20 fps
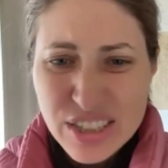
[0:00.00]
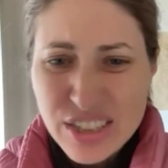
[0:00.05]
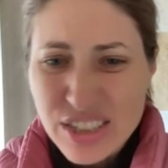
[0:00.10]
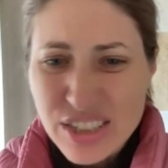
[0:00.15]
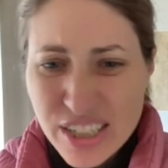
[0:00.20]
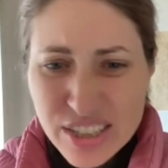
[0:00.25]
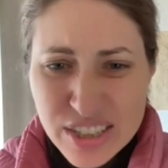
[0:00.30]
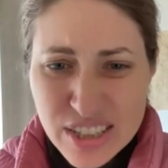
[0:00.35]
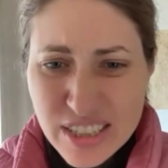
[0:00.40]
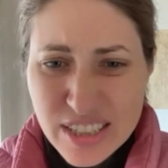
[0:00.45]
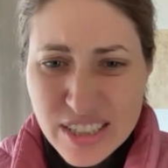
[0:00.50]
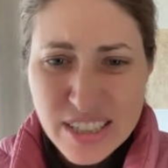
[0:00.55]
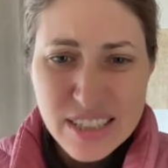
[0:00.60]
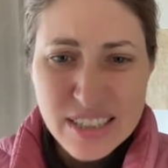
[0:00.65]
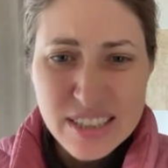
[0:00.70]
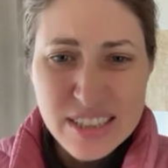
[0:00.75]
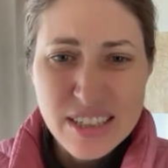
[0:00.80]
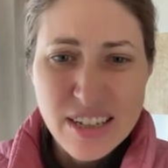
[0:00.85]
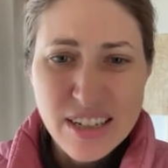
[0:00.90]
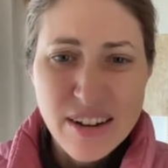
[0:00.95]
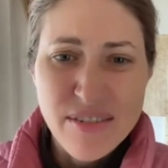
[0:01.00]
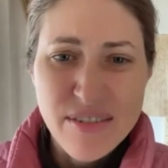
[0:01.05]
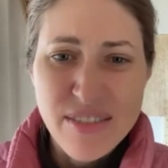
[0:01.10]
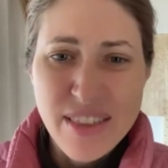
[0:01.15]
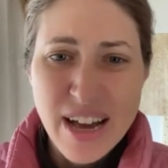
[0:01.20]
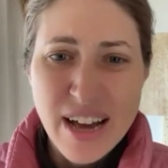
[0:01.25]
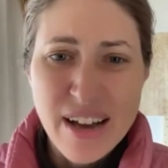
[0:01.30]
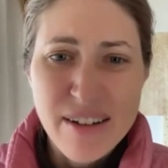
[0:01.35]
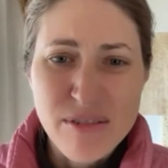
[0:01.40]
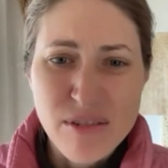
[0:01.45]
judginess of
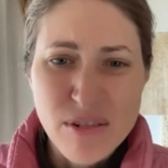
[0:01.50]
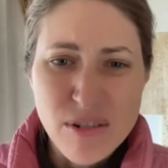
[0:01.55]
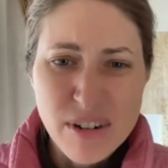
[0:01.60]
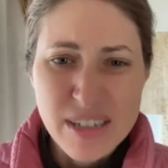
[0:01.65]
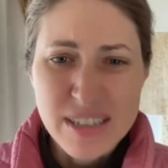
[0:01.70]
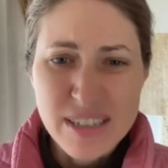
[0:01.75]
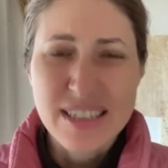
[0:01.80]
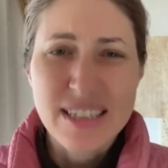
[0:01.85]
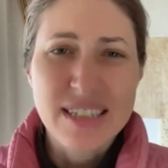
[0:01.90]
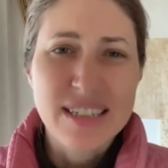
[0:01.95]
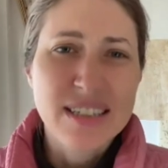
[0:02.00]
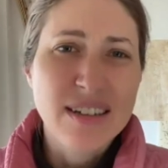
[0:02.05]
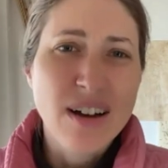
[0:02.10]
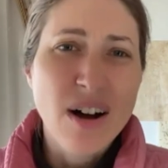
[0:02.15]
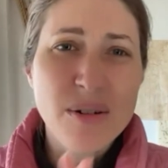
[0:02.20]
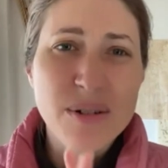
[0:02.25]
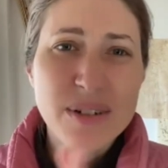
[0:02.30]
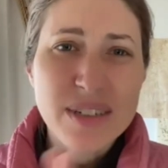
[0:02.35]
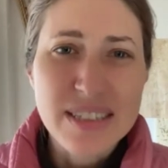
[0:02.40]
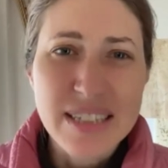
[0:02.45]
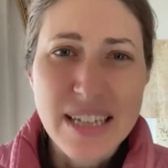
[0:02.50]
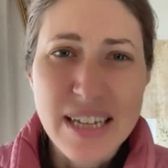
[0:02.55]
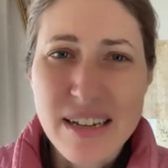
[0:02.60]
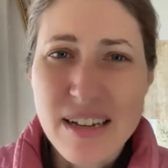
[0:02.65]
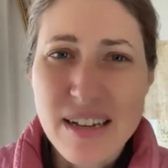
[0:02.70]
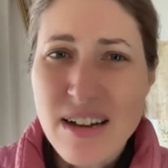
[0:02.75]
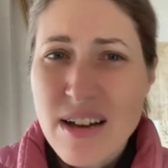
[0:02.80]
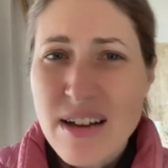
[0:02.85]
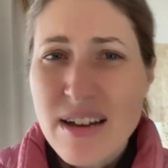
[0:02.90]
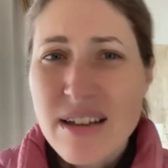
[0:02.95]
that voice that's always
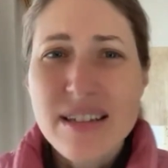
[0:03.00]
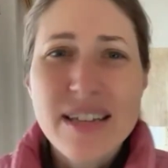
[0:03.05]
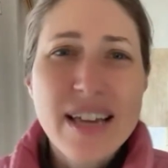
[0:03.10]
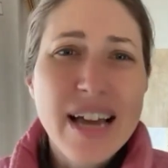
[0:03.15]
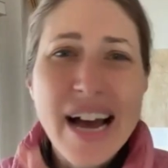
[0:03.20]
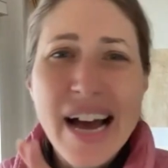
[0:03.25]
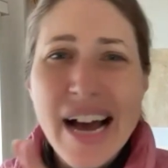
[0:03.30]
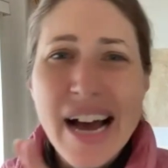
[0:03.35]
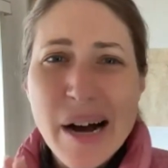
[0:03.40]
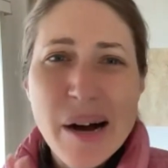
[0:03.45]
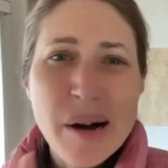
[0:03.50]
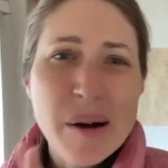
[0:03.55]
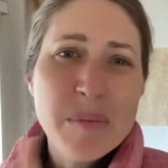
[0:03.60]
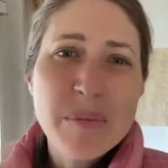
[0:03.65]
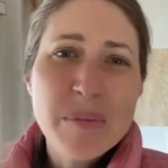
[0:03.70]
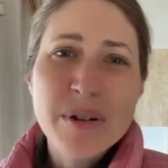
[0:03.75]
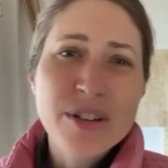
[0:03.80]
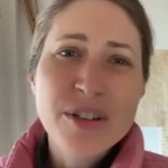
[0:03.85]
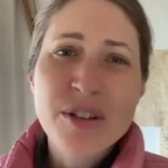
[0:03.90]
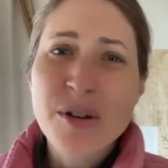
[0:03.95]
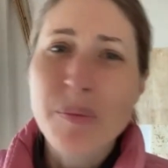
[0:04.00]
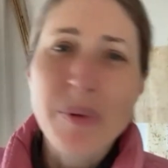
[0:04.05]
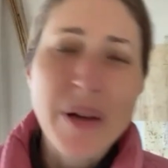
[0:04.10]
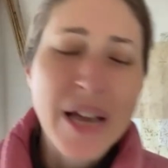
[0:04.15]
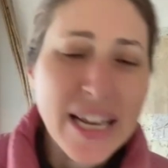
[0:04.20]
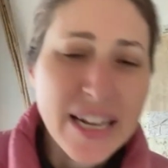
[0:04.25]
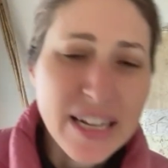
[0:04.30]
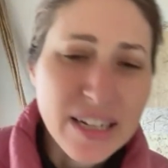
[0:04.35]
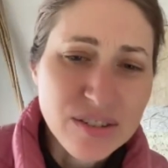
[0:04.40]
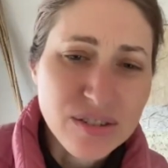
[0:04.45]
saying, yeah, but your
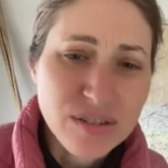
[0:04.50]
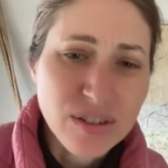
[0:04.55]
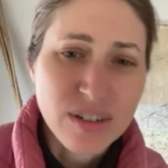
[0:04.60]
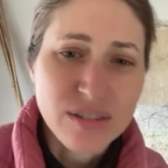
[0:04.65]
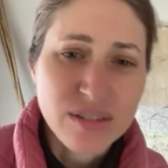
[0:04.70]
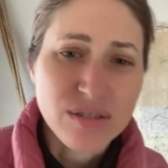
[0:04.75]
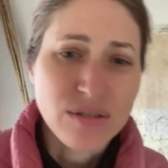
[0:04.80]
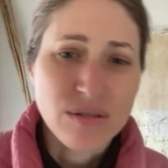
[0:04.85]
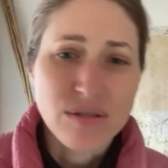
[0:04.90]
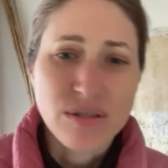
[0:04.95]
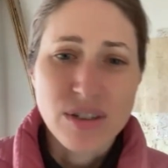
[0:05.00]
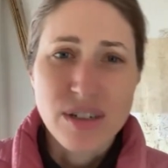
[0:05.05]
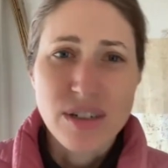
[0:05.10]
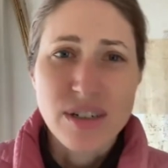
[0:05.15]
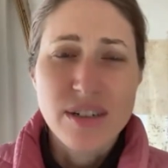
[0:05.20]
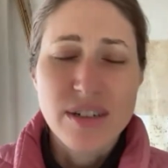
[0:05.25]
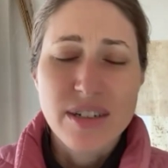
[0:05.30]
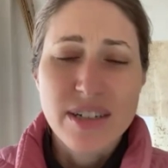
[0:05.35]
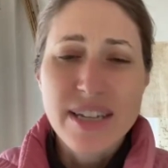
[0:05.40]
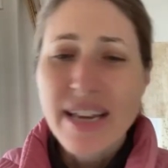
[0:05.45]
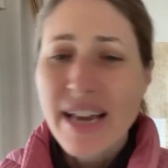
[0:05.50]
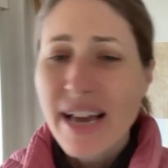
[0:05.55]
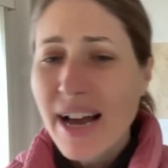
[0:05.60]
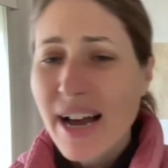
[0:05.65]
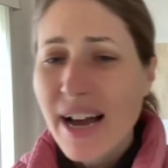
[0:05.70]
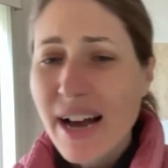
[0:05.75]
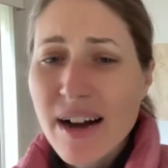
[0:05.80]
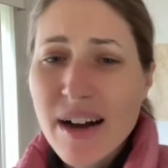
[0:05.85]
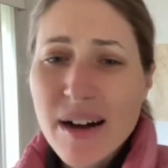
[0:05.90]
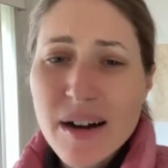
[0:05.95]
painting's not so good.
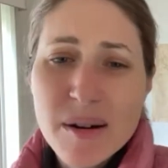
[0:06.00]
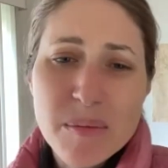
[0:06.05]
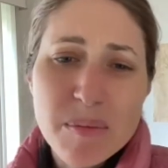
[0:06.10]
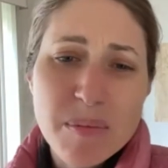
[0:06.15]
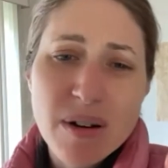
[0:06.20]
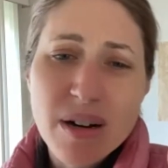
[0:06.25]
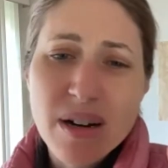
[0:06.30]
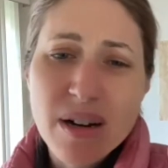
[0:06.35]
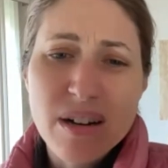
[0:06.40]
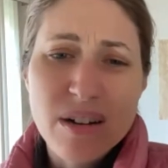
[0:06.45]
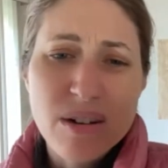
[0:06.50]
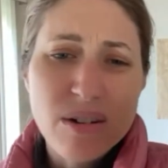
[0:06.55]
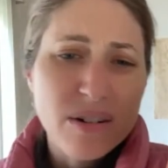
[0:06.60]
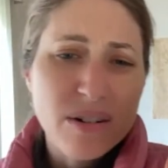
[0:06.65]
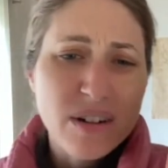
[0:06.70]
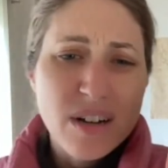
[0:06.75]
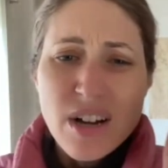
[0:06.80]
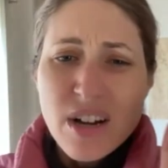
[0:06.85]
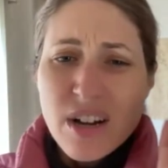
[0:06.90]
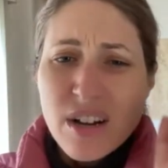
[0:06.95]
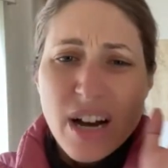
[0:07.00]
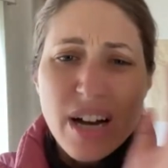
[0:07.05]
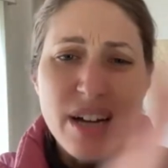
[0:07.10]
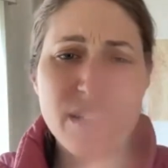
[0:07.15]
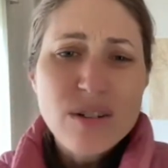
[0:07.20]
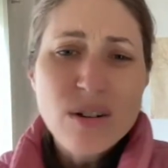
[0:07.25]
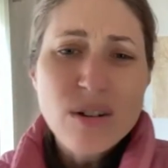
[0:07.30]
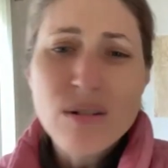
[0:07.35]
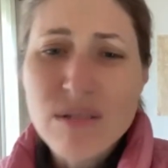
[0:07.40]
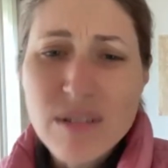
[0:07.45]
Yeah, or I
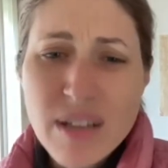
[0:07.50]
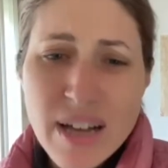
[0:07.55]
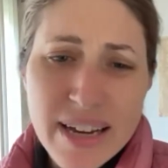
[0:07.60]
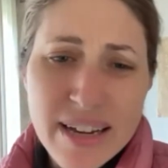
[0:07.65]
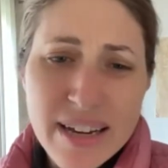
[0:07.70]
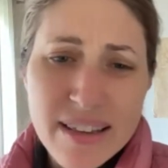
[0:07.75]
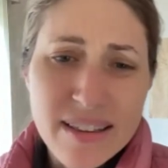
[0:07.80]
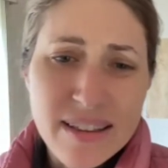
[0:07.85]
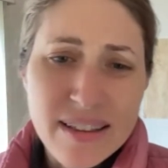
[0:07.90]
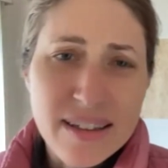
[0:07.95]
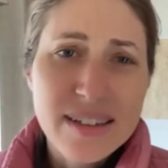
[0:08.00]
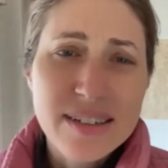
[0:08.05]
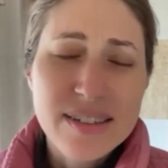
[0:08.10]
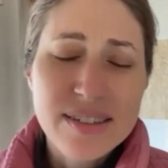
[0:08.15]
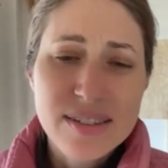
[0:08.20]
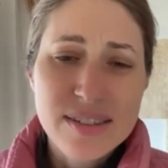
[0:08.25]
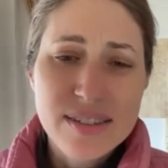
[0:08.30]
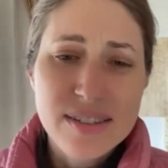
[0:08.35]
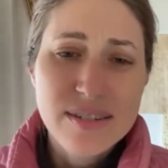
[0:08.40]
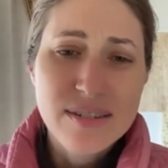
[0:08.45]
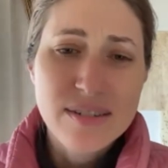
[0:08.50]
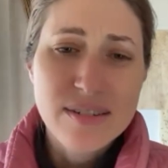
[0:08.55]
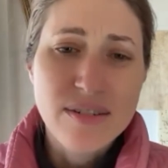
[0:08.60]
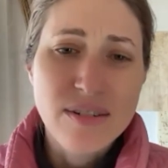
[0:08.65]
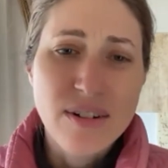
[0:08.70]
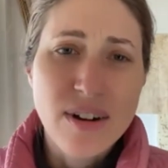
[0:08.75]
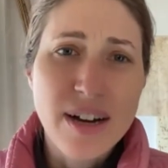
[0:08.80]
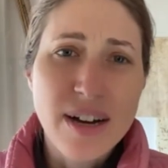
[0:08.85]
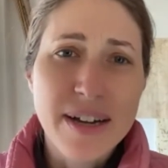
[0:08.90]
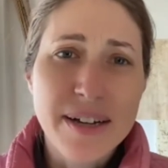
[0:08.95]
don't like this,
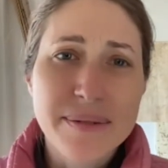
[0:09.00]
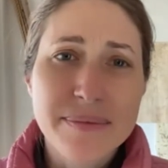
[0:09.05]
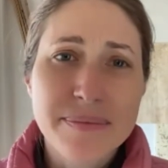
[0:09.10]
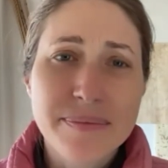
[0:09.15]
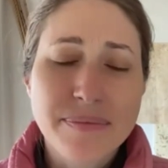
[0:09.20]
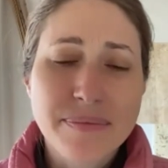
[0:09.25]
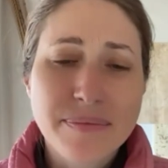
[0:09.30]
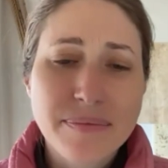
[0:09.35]
right?